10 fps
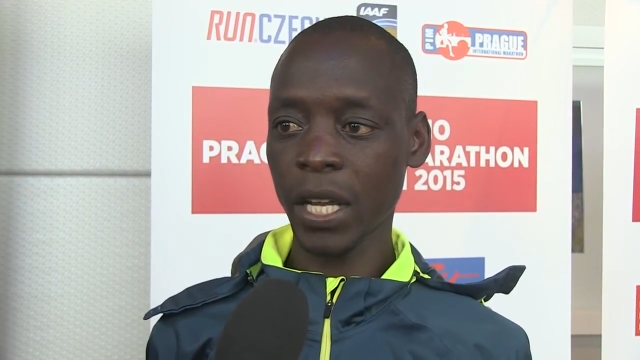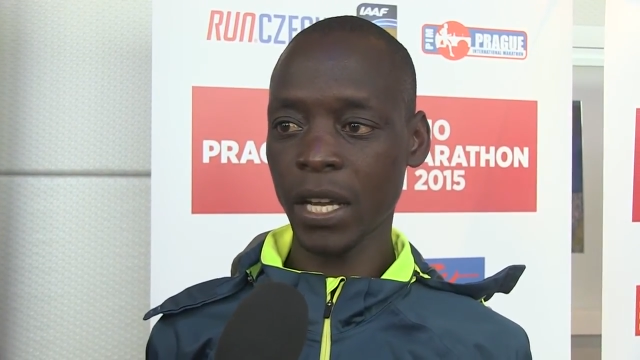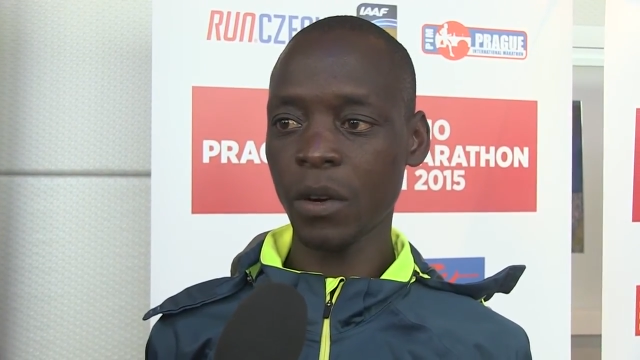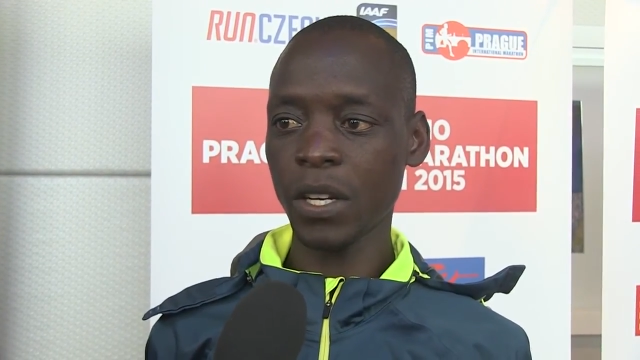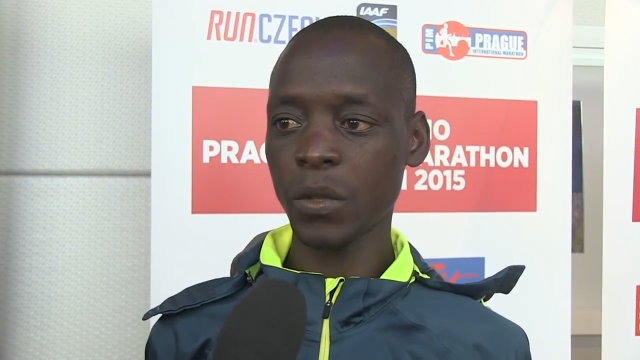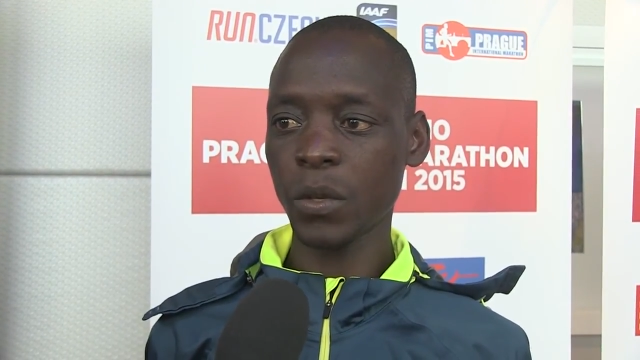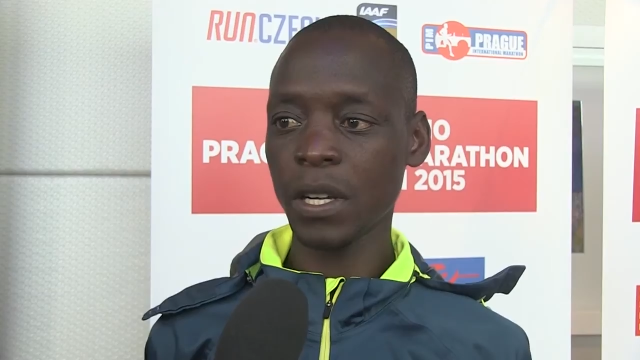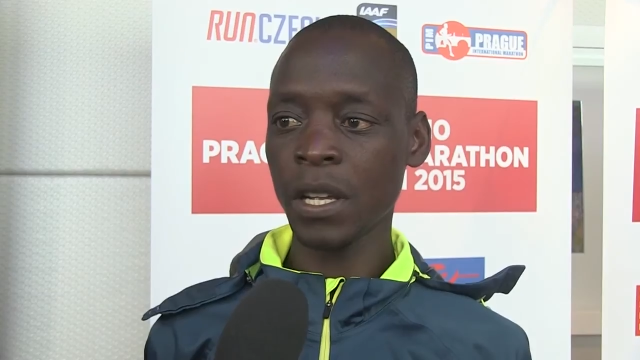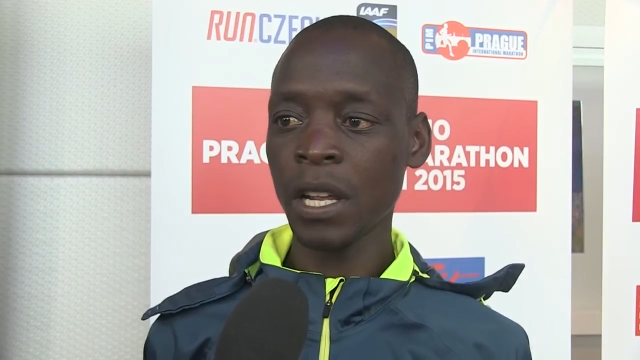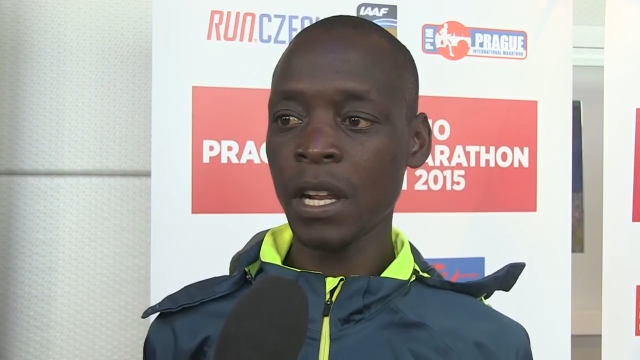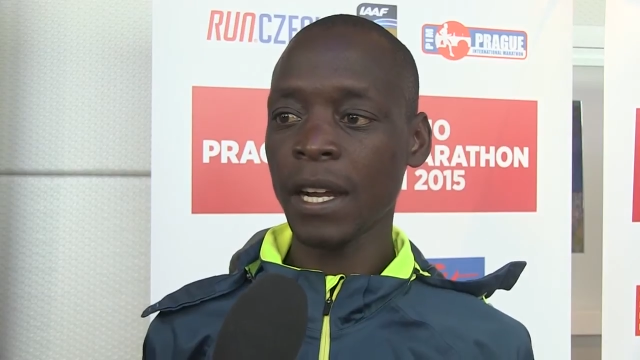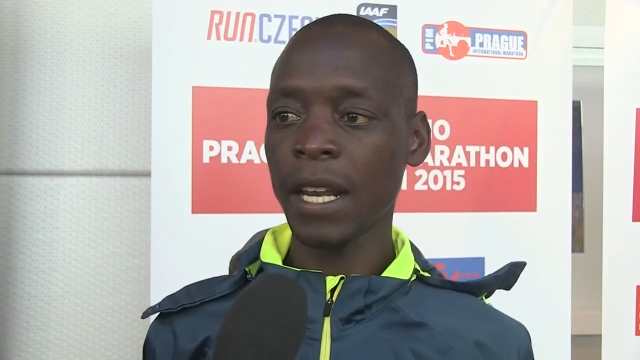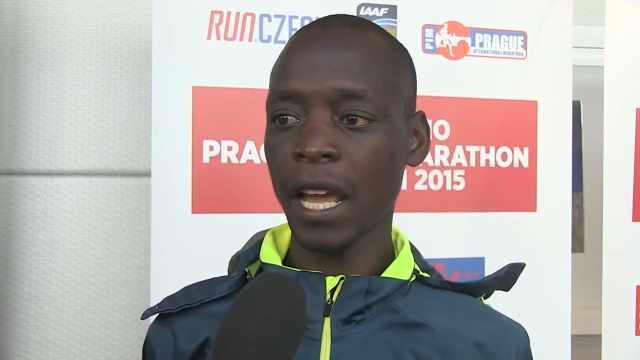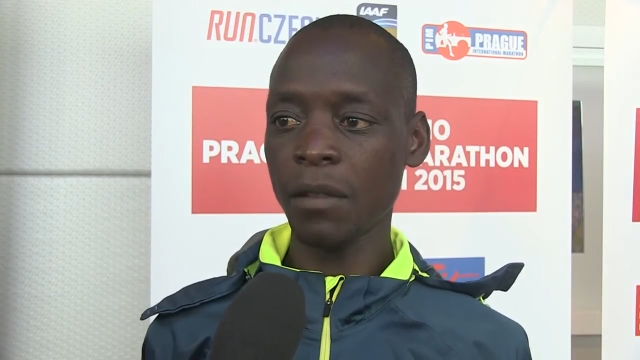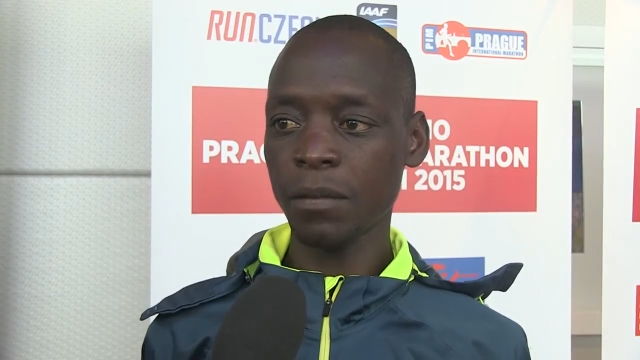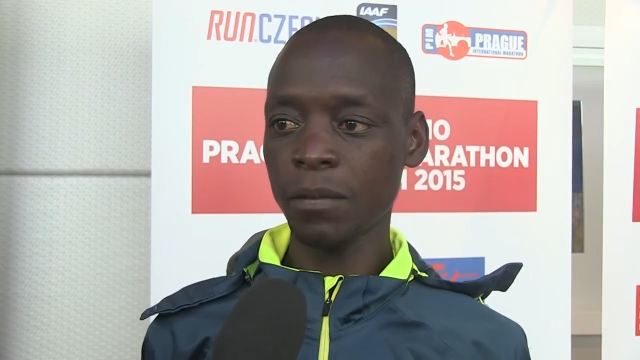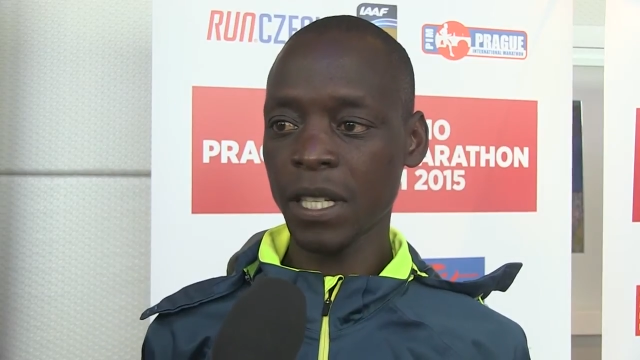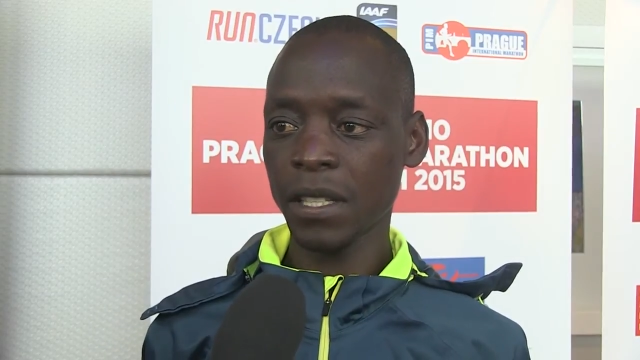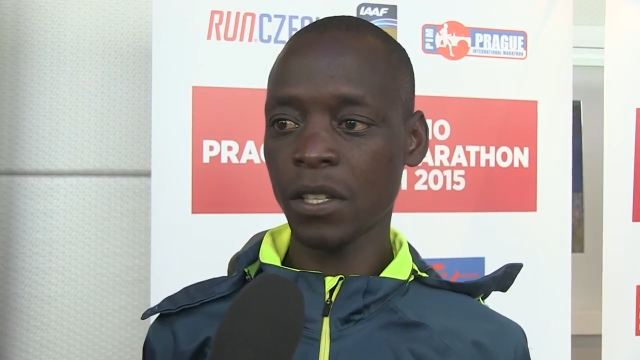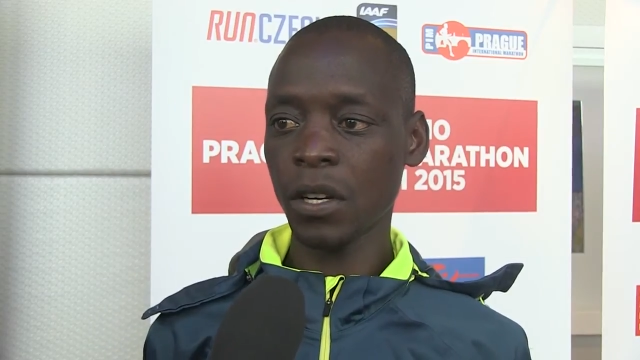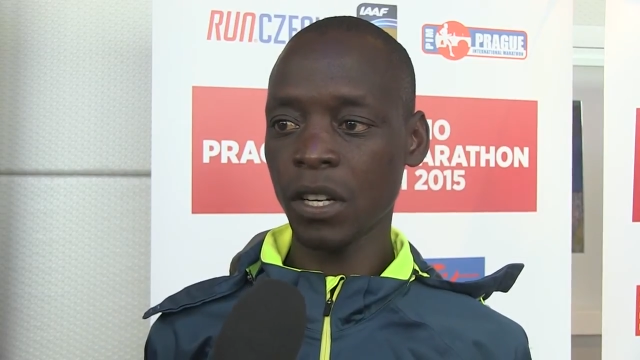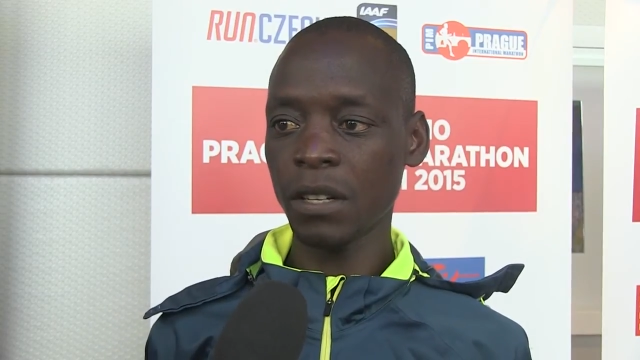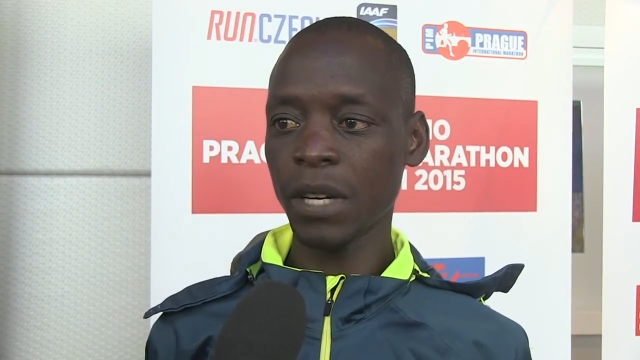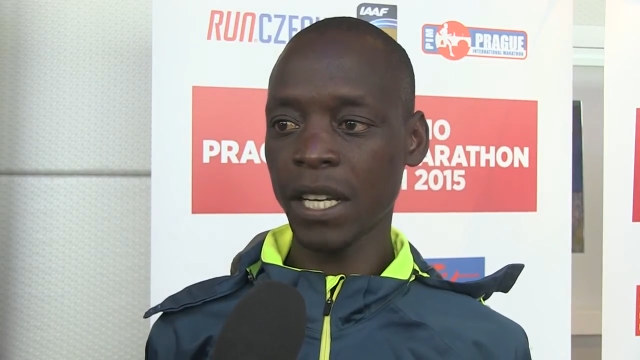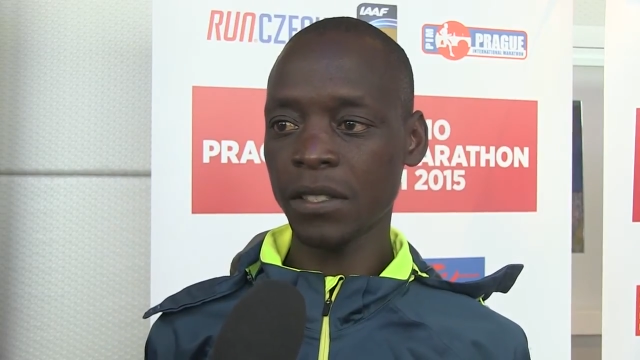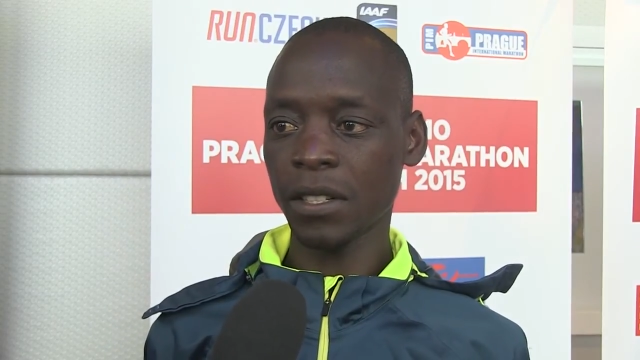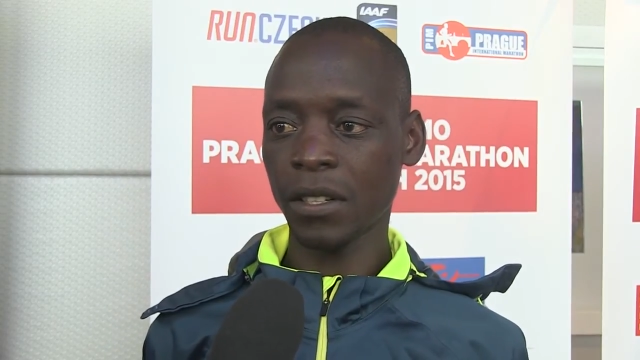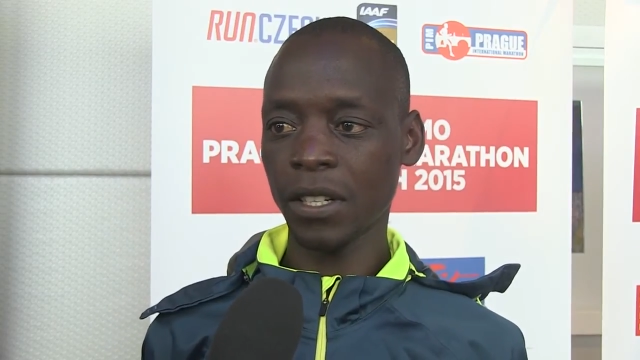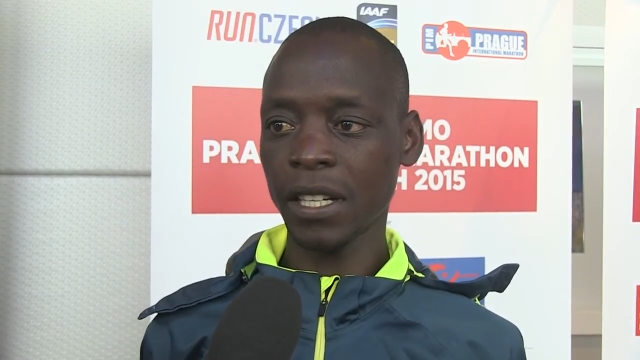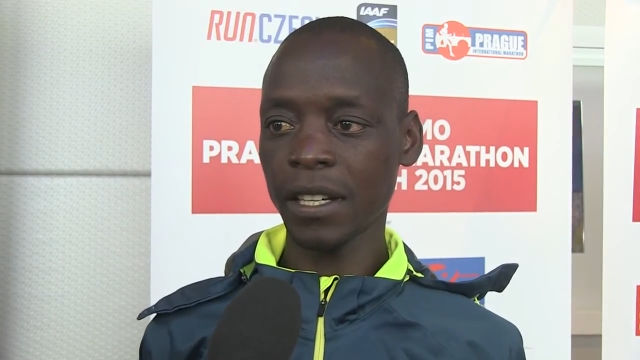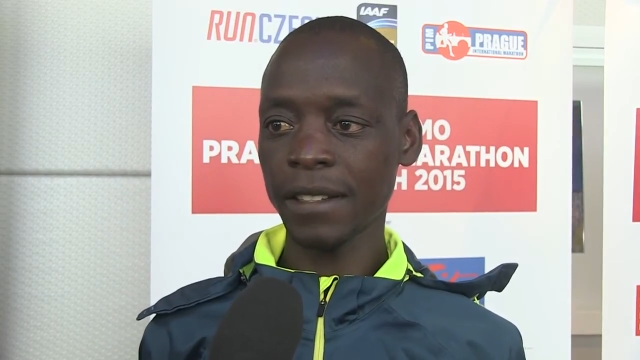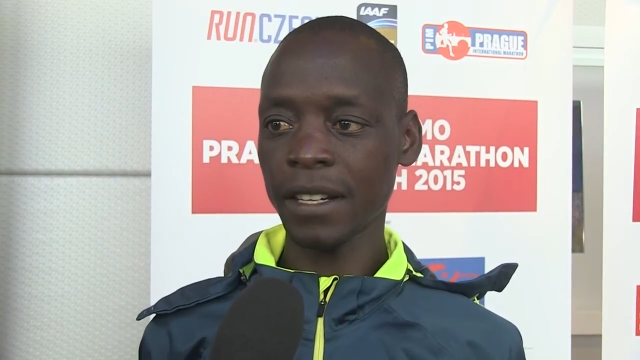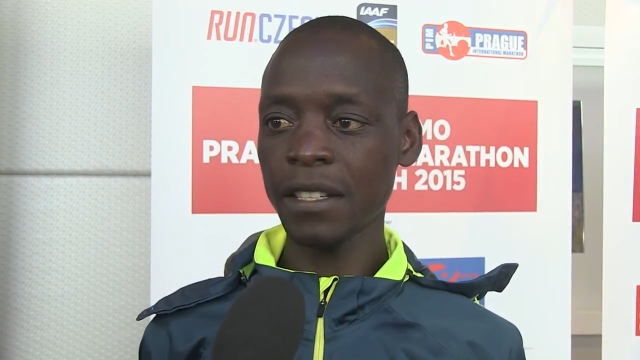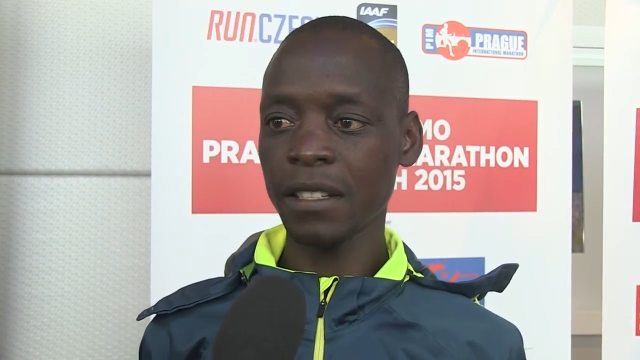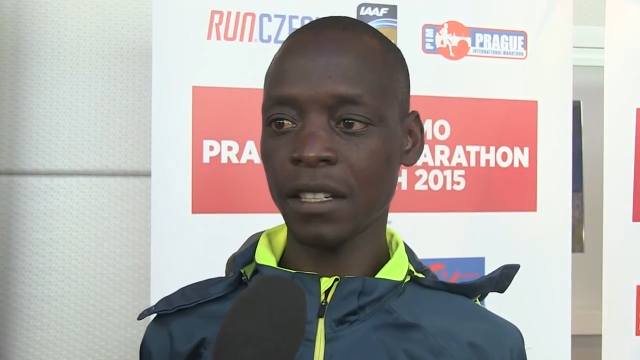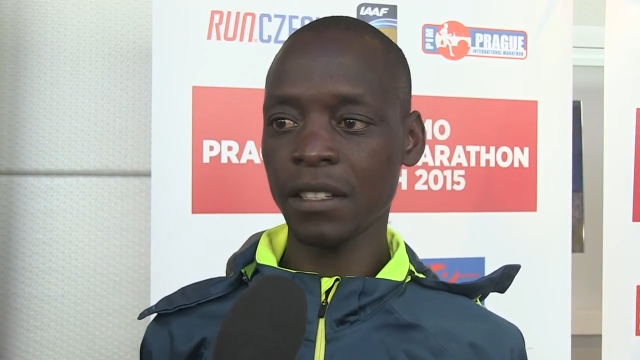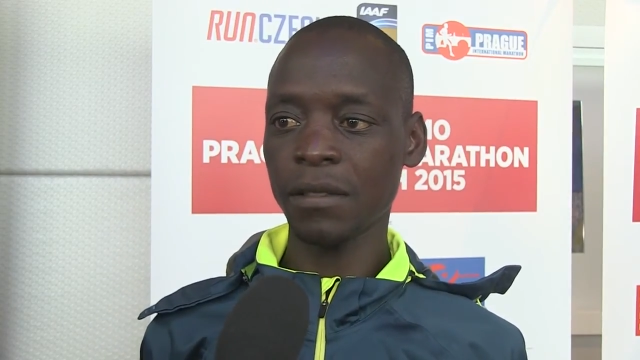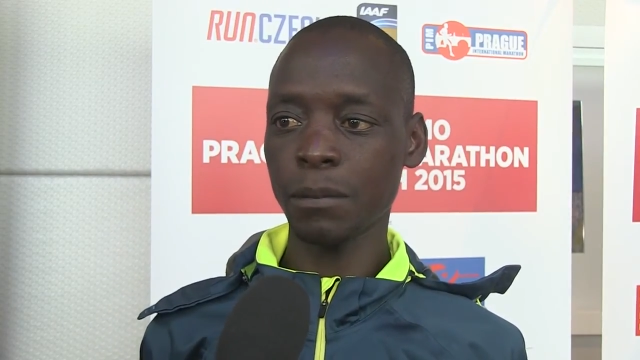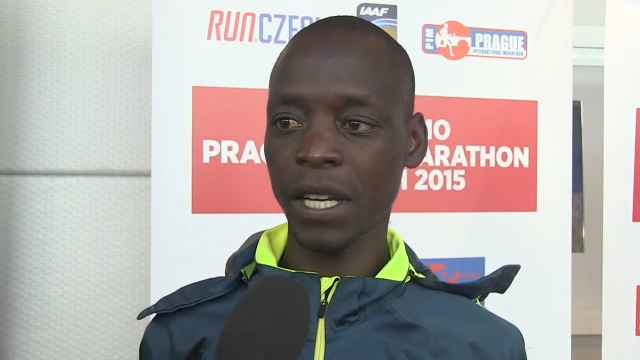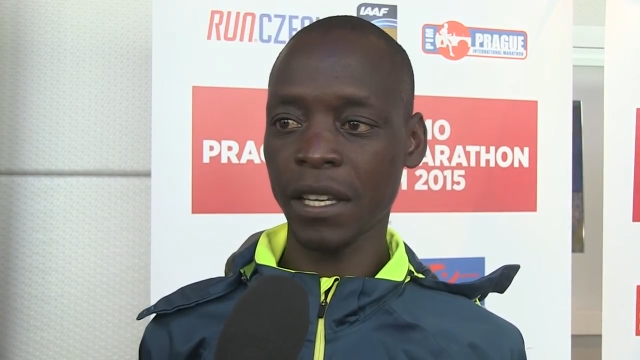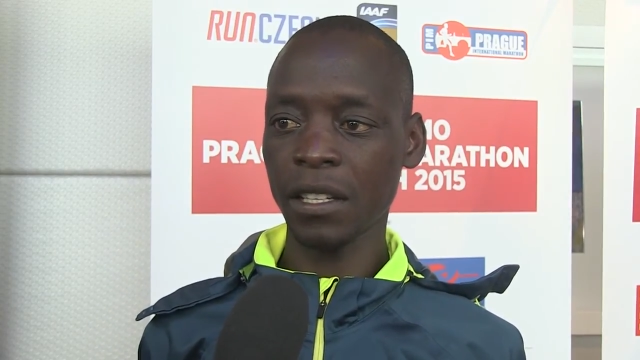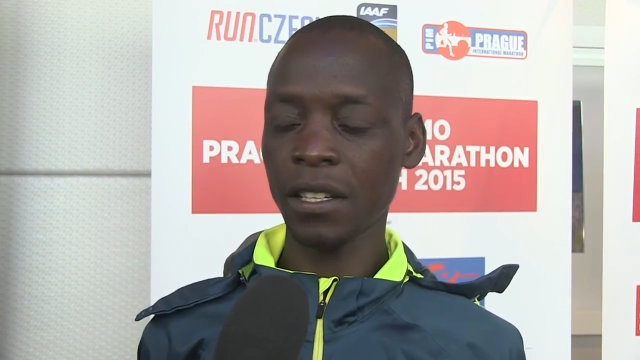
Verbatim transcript: I want to climb slowly by slowly and I start by,